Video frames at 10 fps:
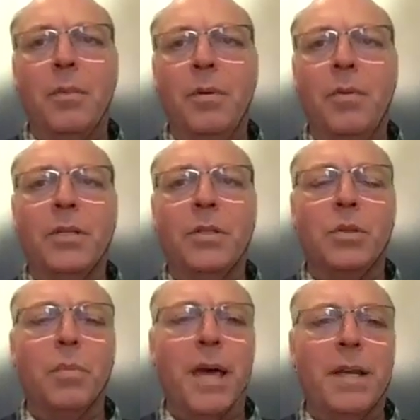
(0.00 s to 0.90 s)
ways
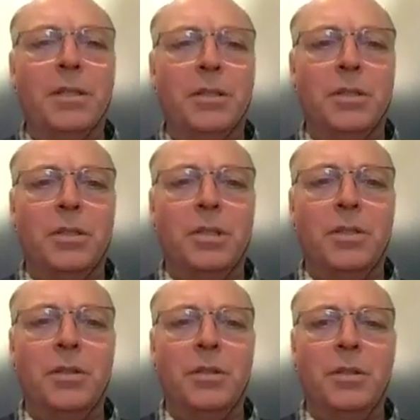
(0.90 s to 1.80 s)
to manage this,
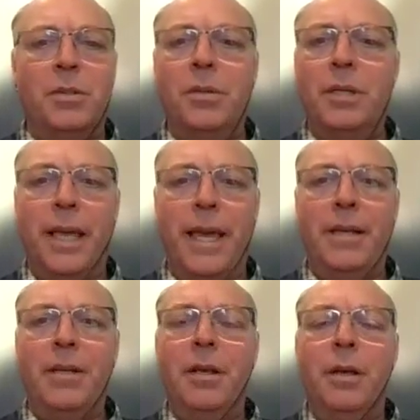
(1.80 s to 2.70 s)
and
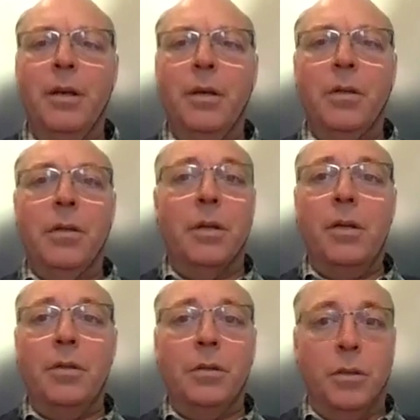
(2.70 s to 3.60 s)
again, they're
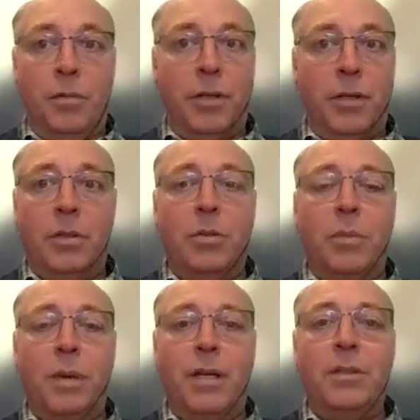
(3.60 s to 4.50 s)
not difficult to
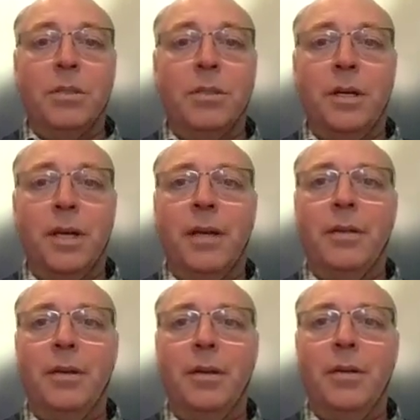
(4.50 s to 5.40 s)
manage,
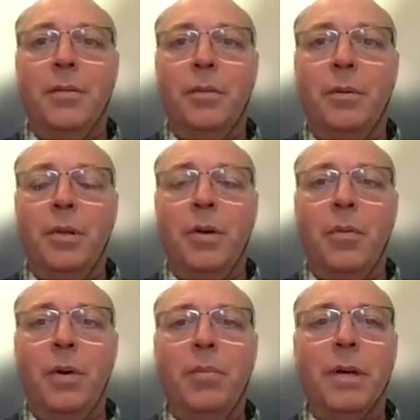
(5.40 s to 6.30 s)
and they're
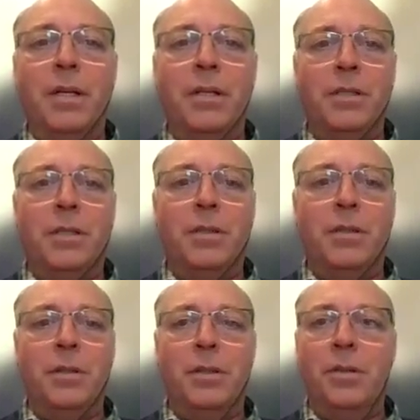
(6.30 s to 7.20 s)
well managed
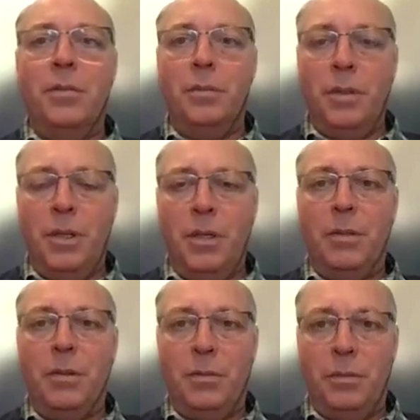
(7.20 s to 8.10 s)
in a
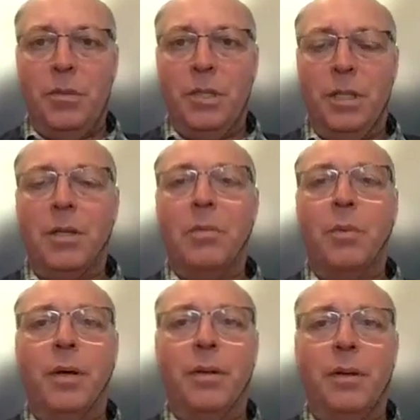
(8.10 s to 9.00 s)
setup
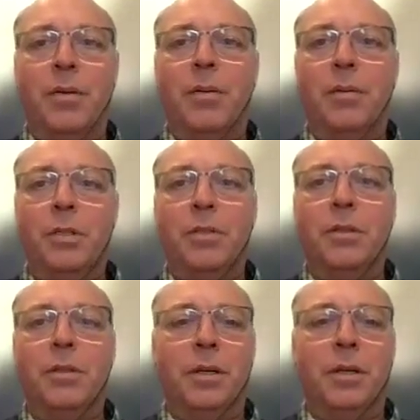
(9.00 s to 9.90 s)
where the
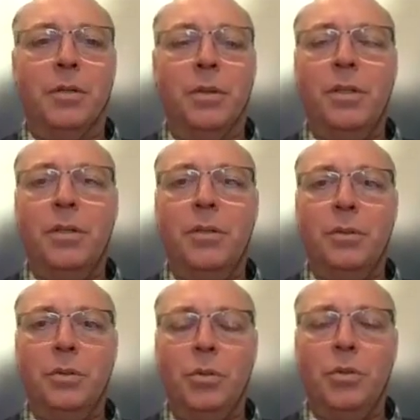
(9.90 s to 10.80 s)
children are treated
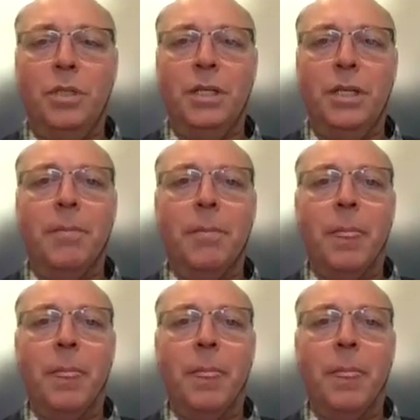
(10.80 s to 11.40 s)
surgically,